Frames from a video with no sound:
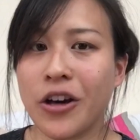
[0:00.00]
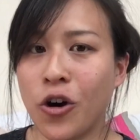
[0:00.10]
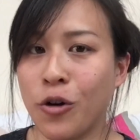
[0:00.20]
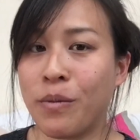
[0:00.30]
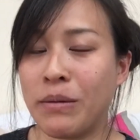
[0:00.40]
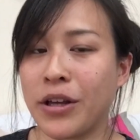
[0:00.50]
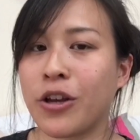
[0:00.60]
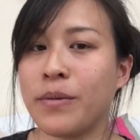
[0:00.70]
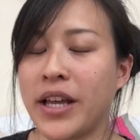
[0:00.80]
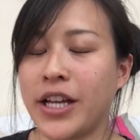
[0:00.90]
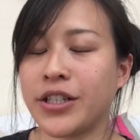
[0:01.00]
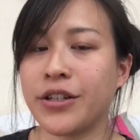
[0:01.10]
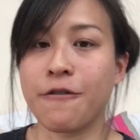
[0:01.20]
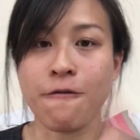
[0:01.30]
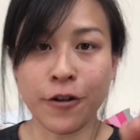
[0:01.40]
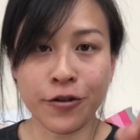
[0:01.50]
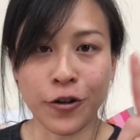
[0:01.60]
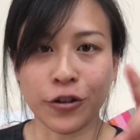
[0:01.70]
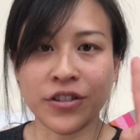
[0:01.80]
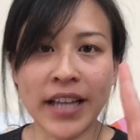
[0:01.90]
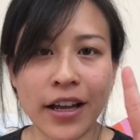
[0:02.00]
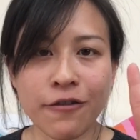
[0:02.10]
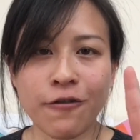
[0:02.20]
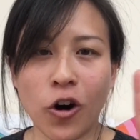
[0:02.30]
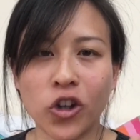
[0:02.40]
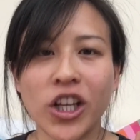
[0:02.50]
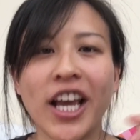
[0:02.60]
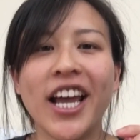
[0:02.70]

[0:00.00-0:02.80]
the whole public humiliation, first fold. Second fold,